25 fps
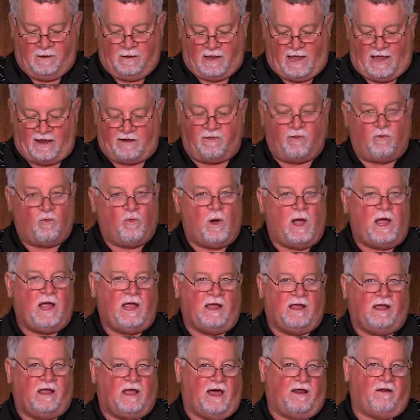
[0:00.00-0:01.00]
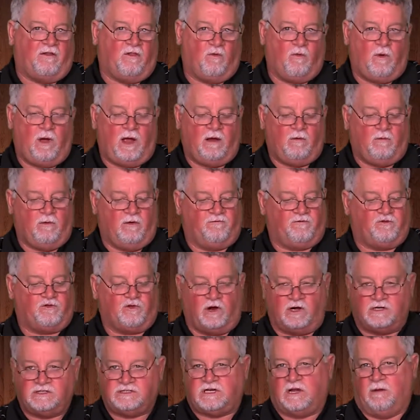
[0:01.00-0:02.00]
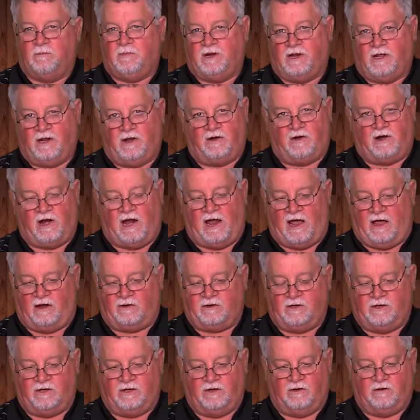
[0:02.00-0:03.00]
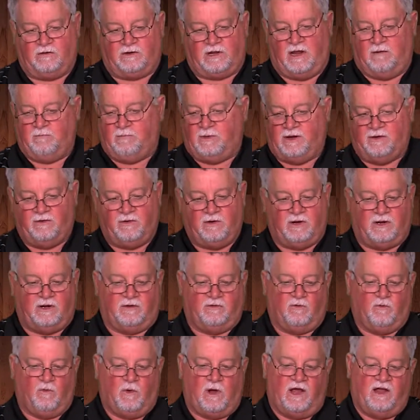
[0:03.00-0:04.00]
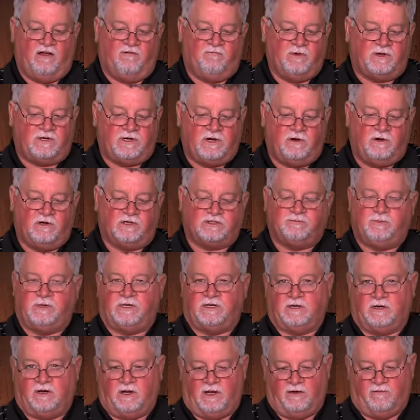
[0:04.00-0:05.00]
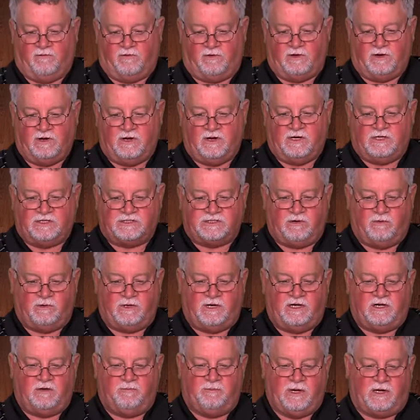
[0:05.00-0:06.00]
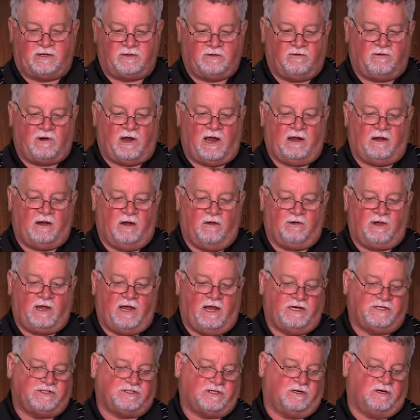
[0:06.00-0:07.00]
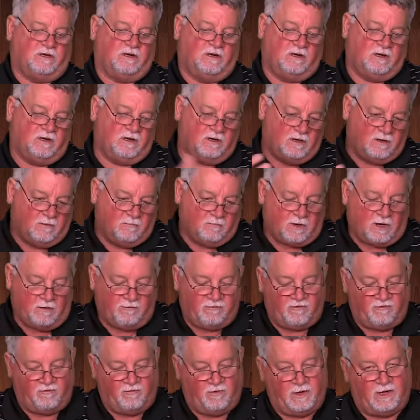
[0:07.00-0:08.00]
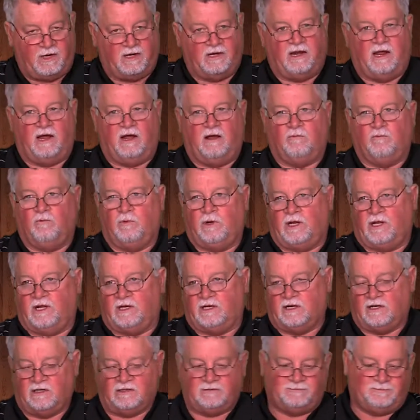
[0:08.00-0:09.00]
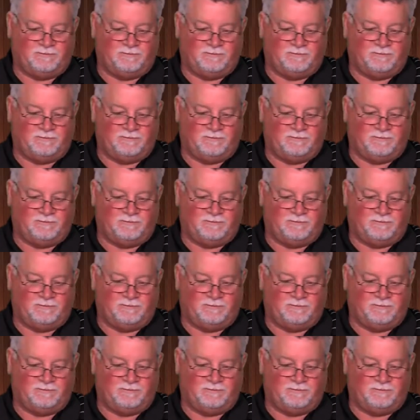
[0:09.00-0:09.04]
out of the way with trucks coming in or out. Can't be in the way of materials being delivered. So we need to pick the right location, preferably downwind.